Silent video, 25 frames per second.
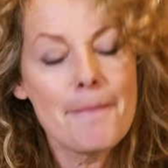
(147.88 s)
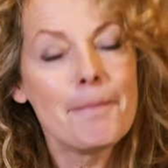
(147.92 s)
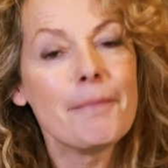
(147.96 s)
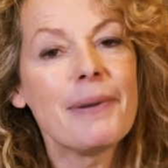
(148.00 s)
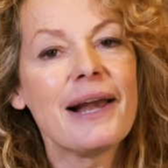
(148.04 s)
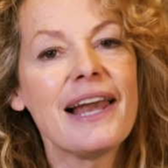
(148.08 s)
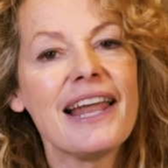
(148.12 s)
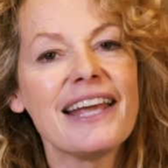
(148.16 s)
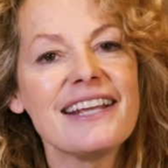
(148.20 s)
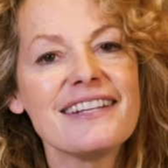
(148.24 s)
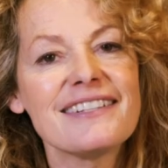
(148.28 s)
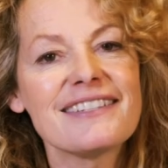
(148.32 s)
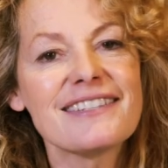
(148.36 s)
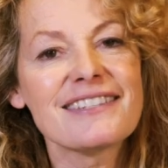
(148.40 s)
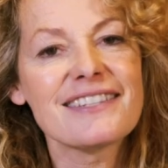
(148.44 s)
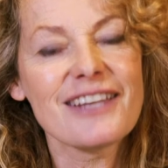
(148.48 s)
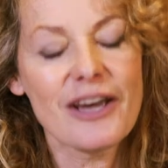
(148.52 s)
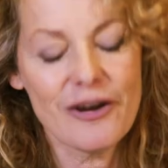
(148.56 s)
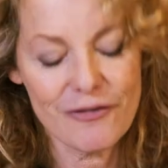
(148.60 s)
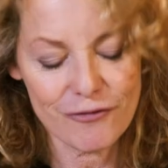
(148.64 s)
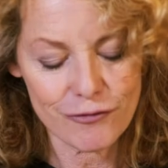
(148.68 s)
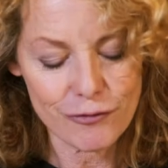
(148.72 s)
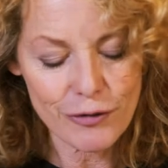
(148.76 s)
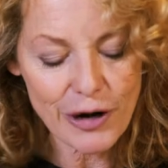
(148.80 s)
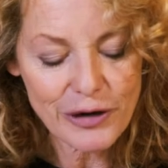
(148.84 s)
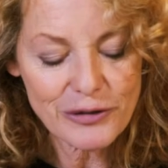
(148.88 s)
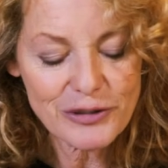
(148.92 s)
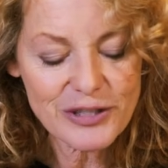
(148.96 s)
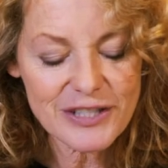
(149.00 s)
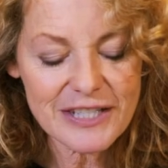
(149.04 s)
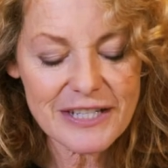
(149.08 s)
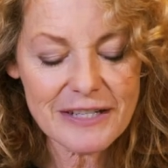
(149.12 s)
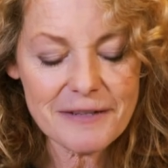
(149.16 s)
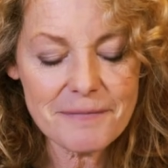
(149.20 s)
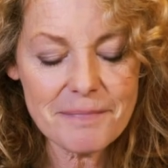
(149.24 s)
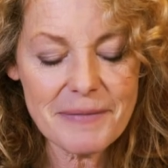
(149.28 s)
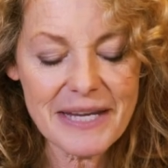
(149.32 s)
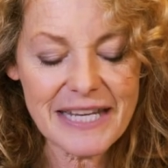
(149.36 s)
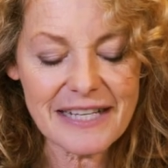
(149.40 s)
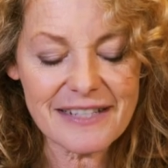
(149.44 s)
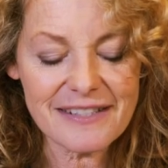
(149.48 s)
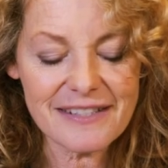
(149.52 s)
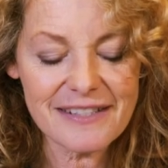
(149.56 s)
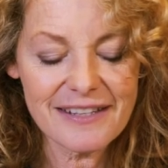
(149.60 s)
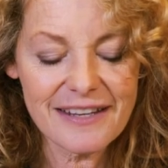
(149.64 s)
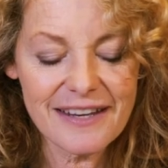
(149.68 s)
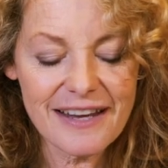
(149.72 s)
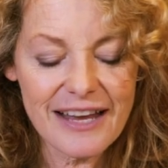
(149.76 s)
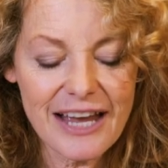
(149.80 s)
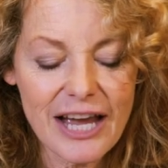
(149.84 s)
Plates of roasted meat,